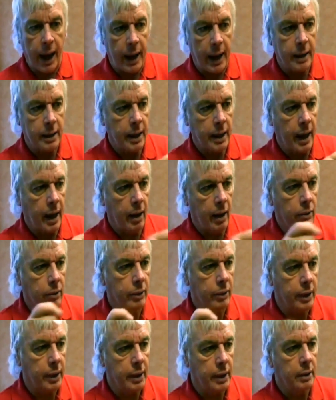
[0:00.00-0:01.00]
hand
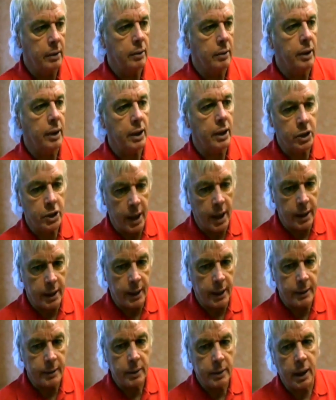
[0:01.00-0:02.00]
out the
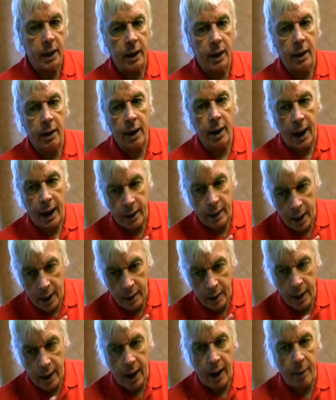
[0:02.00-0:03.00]
agenda
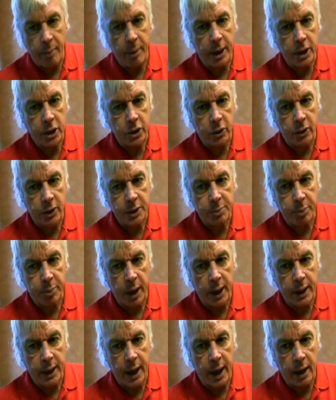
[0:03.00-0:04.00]
and make sure it's
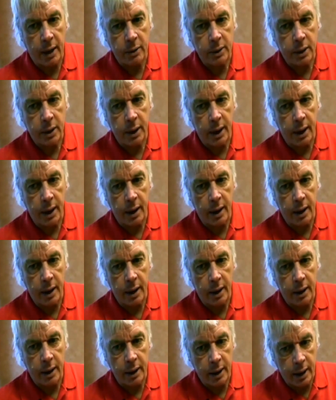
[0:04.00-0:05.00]
played out
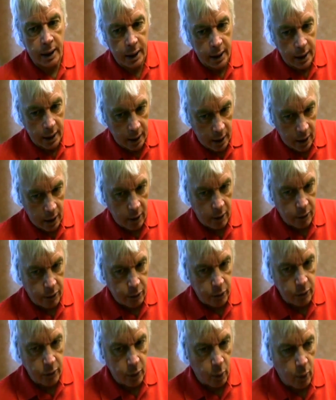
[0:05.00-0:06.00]

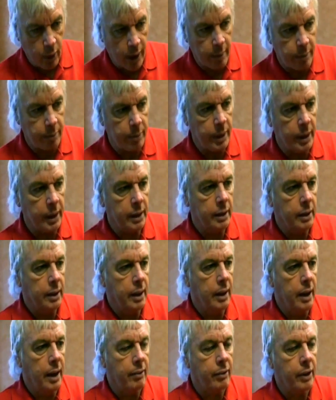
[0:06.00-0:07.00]
through the web
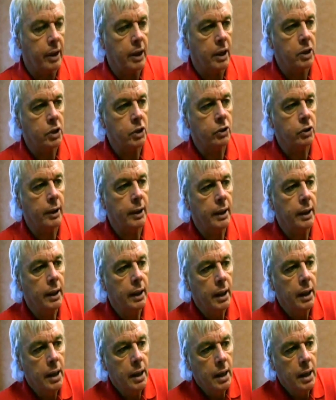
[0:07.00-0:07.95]
in every country.